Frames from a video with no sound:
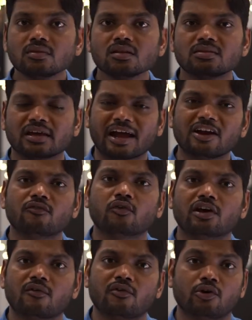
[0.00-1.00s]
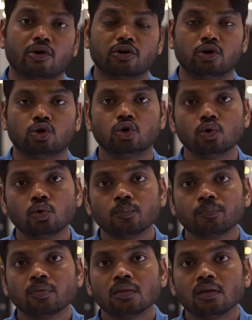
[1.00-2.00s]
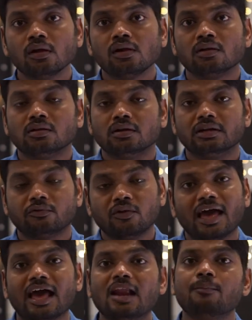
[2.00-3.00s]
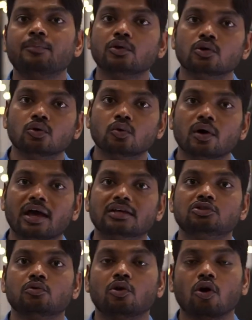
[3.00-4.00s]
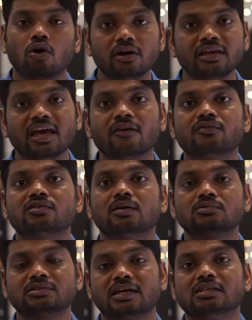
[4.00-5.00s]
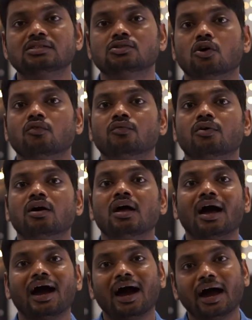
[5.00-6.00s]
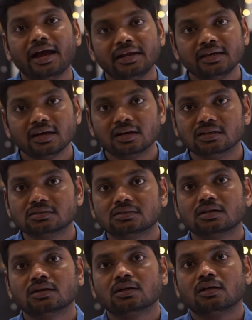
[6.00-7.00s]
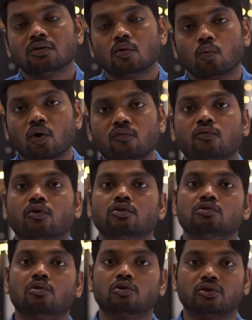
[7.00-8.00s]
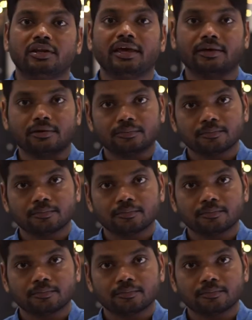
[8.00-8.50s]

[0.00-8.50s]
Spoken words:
the kind of photography you're going to do, it will help you as you will already have some sense of ideas what photos you want to take.